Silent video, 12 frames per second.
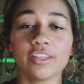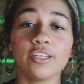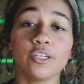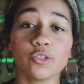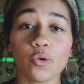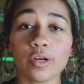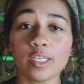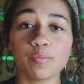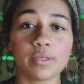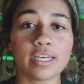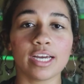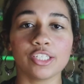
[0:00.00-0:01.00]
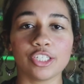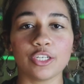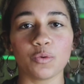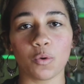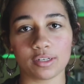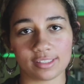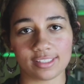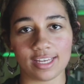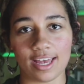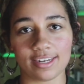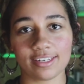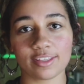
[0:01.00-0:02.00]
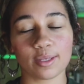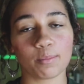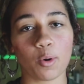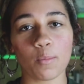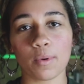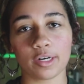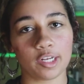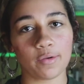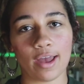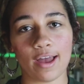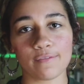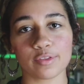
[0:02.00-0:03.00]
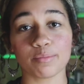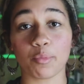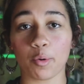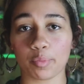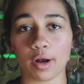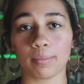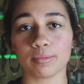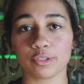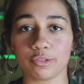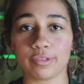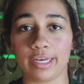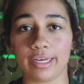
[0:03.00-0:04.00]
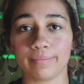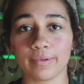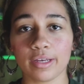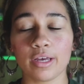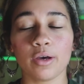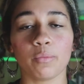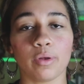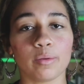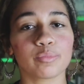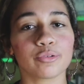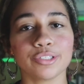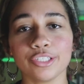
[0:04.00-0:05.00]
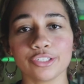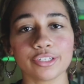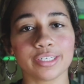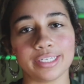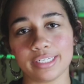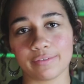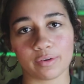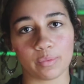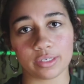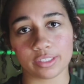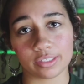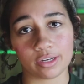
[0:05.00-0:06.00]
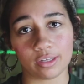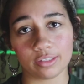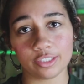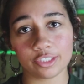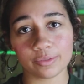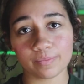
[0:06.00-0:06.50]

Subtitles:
The notorious B.I.G. once said, "The more money you have, the more problems you get." Well, I'm pretty sure he never went to college.